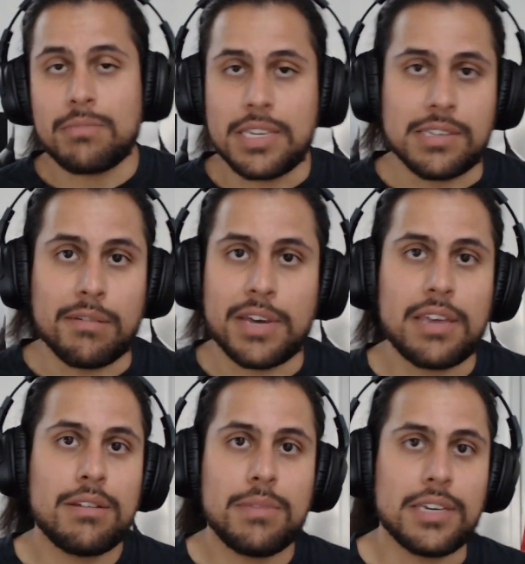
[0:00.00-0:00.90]
myself
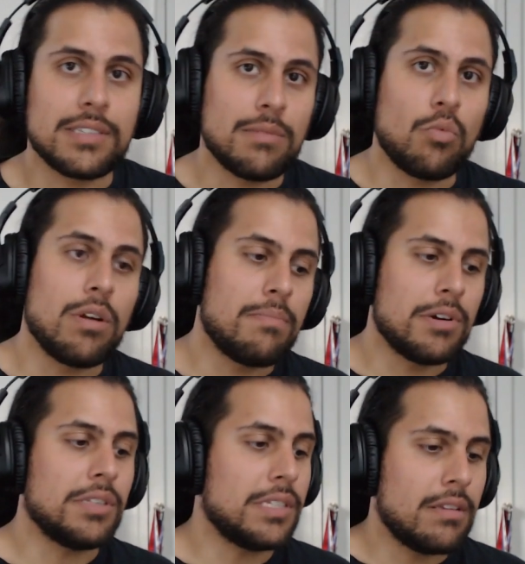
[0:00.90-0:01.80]
either because I'm one
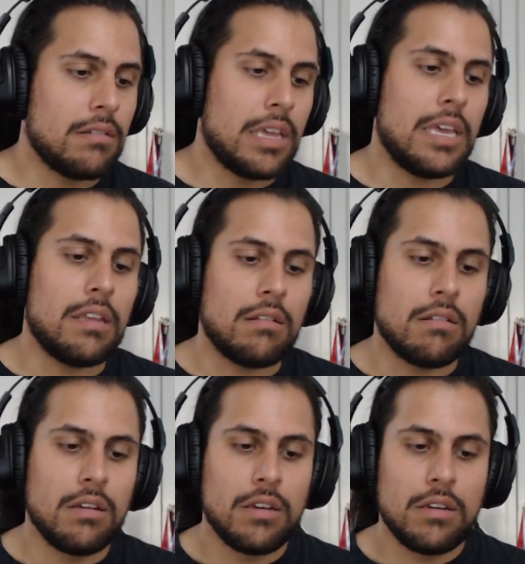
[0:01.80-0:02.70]
person in
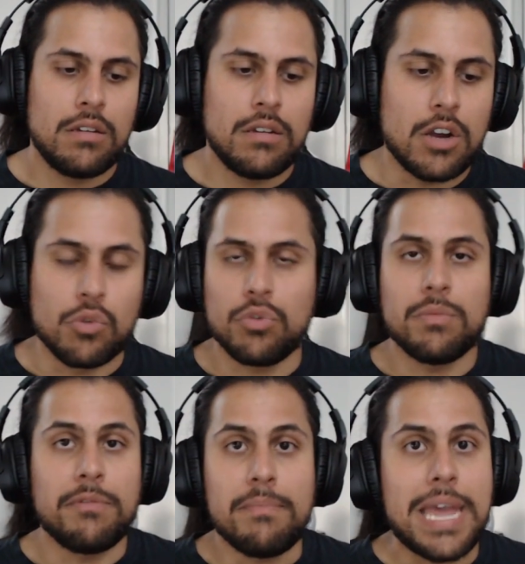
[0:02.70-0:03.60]
a room
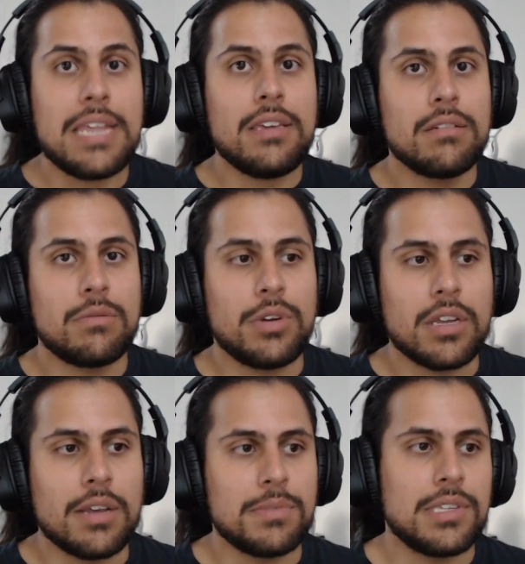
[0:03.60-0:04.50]
of many when it
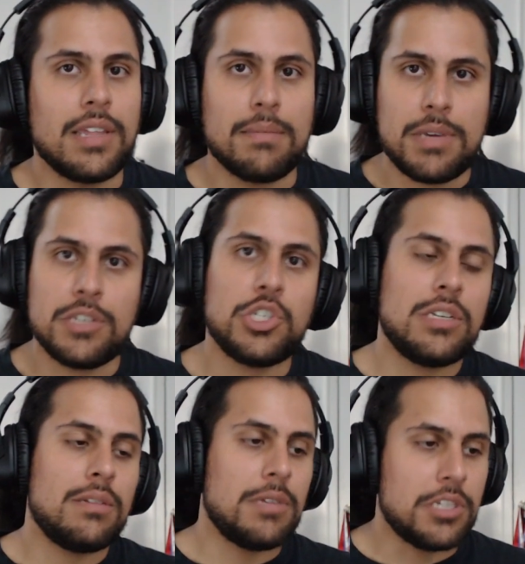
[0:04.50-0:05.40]
comes to like
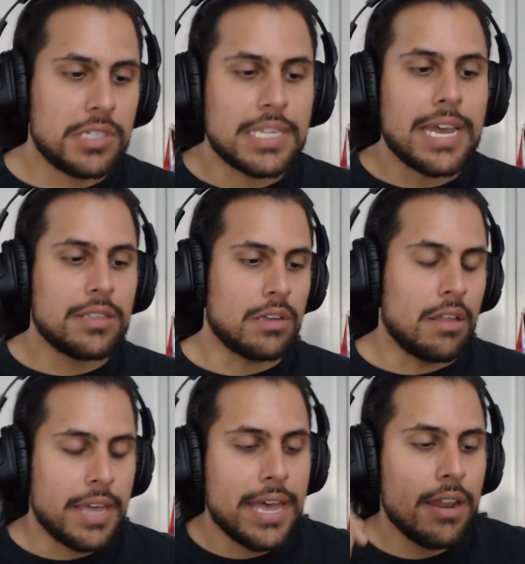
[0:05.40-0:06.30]
PG, PG stats, all
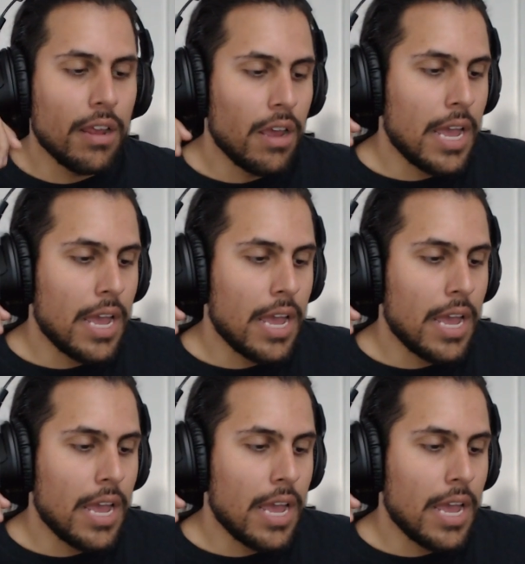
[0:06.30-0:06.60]
that.